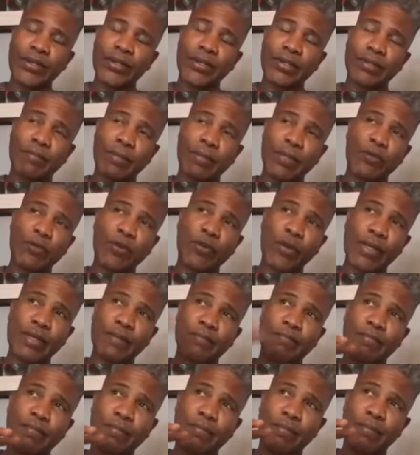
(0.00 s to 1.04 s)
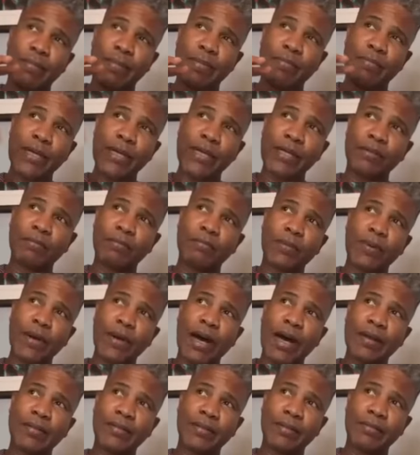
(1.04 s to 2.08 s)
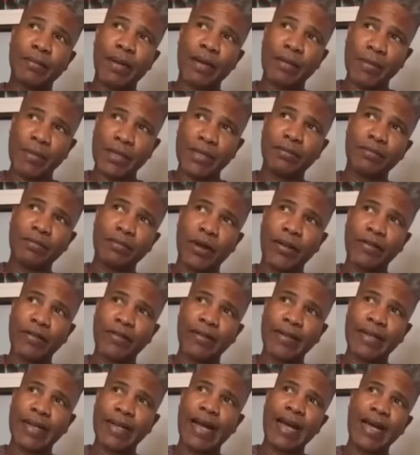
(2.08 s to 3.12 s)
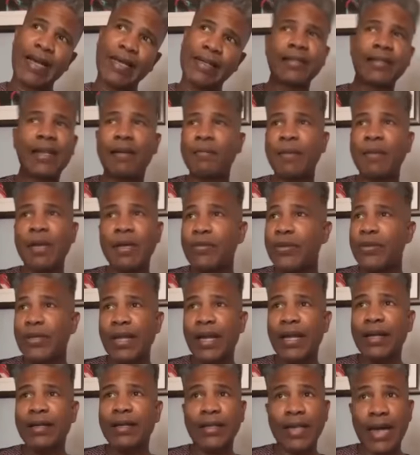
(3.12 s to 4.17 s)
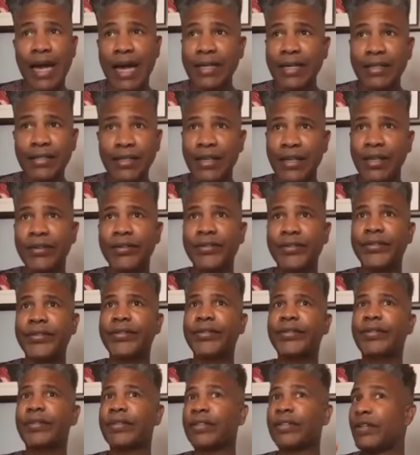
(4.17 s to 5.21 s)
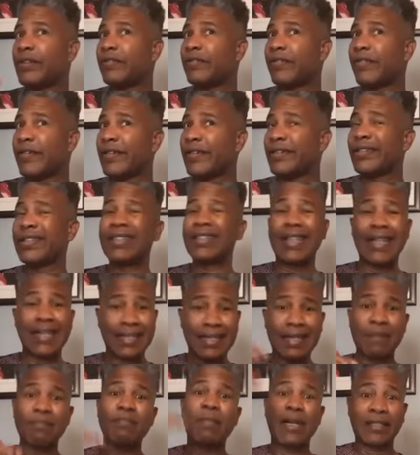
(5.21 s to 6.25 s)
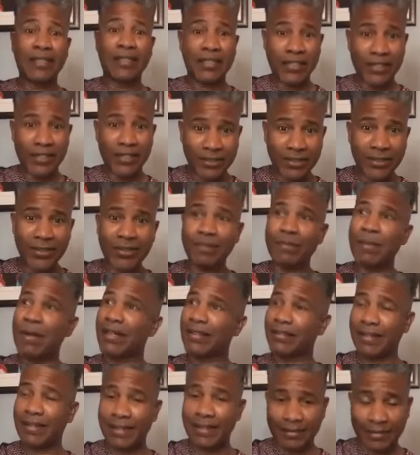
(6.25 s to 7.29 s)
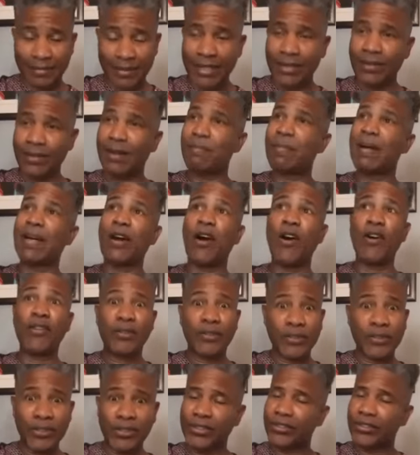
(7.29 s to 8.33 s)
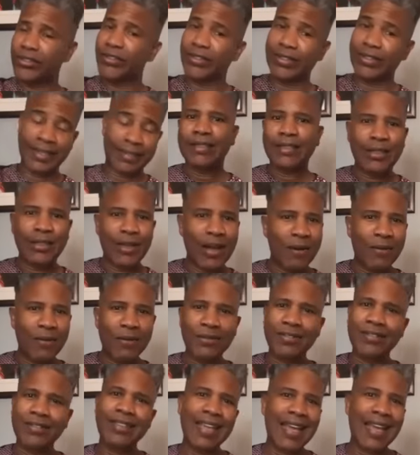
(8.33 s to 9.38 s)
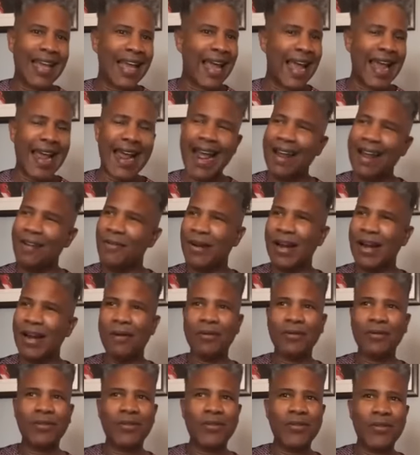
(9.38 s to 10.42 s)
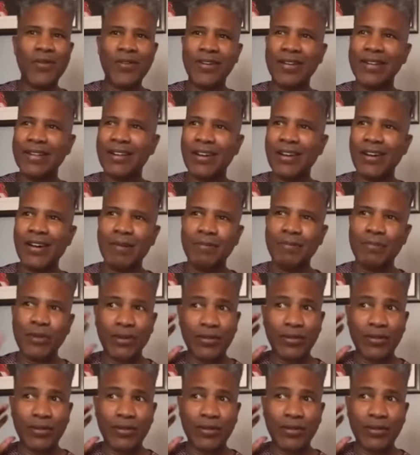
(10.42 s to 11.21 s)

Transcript: between my middle brother and I, it's like maybe like 9 years difference. And then my sister, my other sister, when I was growing up, you know,